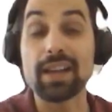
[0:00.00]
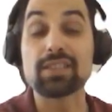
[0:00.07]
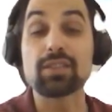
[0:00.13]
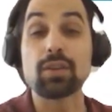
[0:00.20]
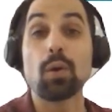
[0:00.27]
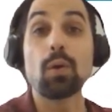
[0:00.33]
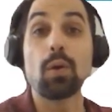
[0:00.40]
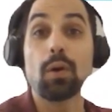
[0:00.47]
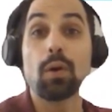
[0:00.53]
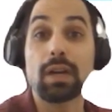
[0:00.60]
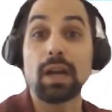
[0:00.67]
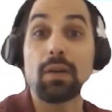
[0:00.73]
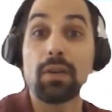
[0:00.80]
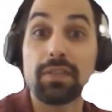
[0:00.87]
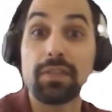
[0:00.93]
so on
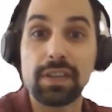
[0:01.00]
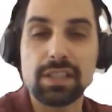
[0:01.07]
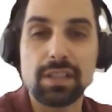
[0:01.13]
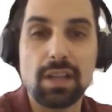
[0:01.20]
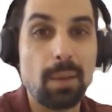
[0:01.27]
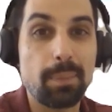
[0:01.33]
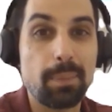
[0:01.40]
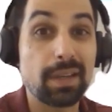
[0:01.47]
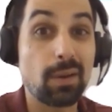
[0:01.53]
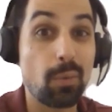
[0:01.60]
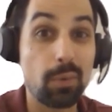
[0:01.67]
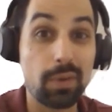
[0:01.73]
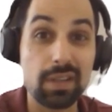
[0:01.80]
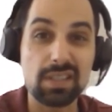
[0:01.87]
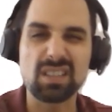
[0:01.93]
our first topic,
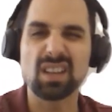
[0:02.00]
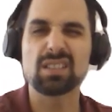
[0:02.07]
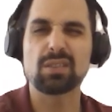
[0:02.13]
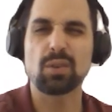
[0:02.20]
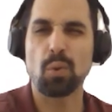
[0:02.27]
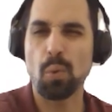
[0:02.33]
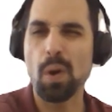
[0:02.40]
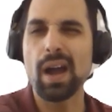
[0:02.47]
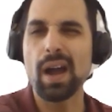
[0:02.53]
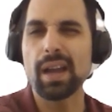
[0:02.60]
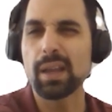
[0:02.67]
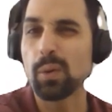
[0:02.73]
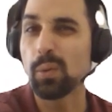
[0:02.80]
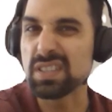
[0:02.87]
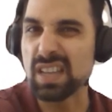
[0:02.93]
we discuss
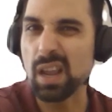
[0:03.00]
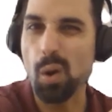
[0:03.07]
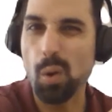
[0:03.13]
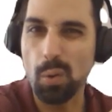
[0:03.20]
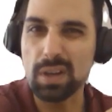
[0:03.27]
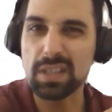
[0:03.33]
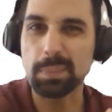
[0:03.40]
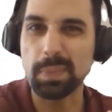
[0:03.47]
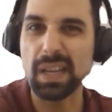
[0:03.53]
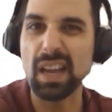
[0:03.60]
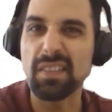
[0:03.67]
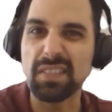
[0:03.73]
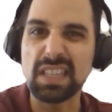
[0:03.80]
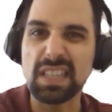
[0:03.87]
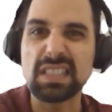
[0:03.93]
why we say
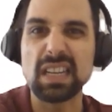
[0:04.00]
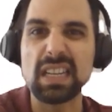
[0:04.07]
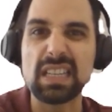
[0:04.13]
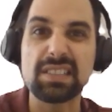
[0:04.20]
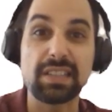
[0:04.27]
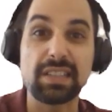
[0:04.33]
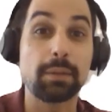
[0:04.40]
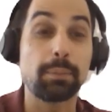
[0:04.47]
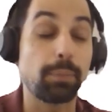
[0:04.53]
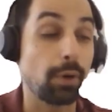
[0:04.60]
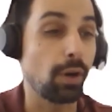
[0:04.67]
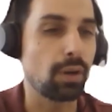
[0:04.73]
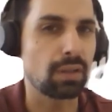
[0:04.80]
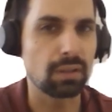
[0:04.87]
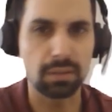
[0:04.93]
OSPF is a link state
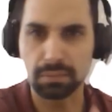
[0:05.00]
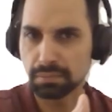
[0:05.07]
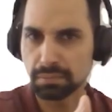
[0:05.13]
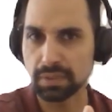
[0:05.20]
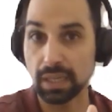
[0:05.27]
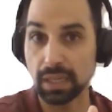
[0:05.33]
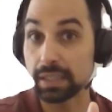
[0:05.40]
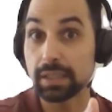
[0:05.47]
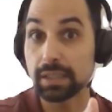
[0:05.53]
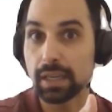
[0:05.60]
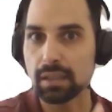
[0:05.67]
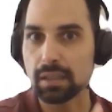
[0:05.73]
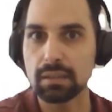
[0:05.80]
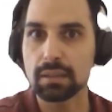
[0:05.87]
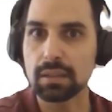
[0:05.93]
protocol. Can it
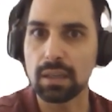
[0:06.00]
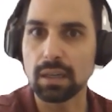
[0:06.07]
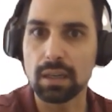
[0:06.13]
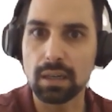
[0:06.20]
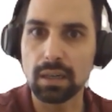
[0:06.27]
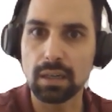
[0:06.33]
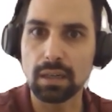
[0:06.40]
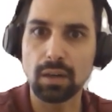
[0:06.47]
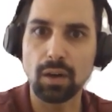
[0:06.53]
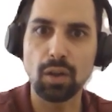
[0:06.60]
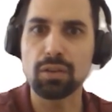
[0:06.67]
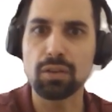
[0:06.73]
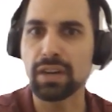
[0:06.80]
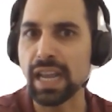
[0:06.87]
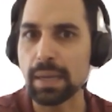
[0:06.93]
take
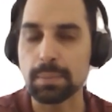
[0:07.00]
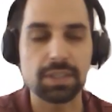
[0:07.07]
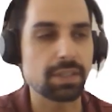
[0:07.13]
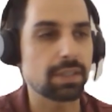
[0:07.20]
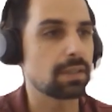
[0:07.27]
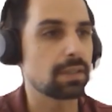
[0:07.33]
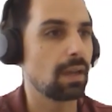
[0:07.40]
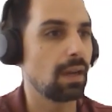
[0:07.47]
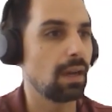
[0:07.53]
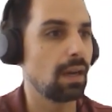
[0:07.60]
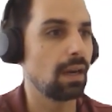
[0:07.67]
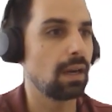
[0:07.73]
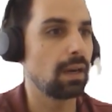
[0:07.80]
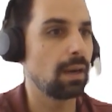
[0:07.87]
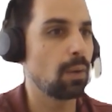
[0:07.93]
other names?
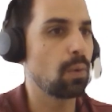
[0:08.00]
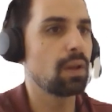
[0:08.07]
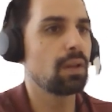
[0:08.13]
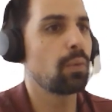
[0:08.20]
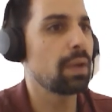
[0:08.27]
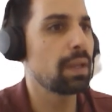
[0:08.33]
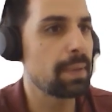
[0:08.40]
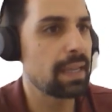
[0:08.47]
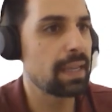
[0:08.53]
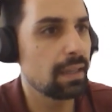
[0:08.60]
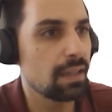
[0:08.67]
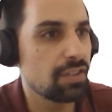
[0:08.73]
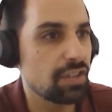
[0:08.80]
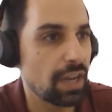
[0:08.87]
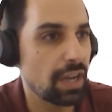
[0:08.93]
Well, we
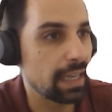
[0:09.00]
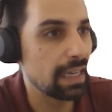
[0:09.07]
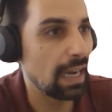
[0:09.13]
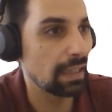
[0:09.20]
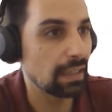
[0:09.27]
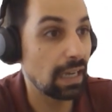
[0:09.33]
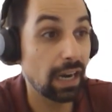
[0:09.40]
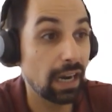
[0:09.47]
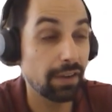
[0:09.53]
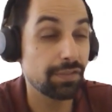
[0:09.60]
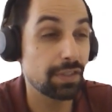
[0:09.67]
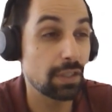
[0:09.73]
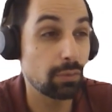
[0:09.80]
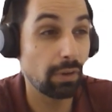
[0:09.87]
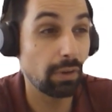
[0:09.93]
begin checking out
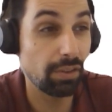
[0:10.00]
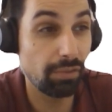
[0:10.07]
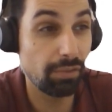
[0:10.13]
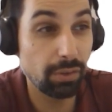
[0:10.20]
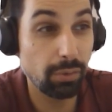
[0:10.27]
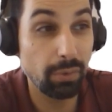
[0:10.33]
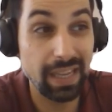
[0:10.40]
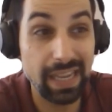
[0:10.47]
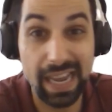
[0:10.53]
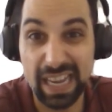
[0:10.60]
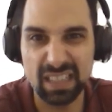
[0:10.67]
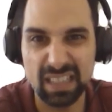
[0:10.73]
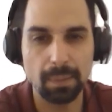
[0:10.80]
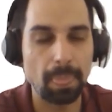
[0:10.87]
RFC 2328.